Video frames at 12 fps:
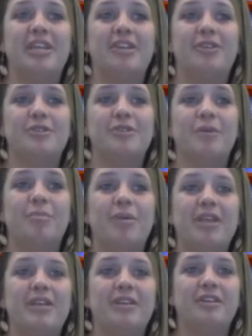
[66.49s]
news from
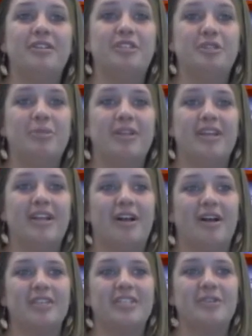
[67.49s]
Pender, Duplin, and
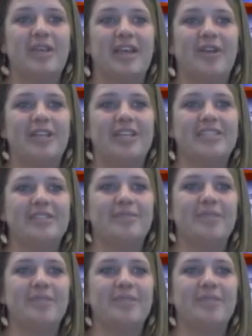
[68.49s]
Onslow counties.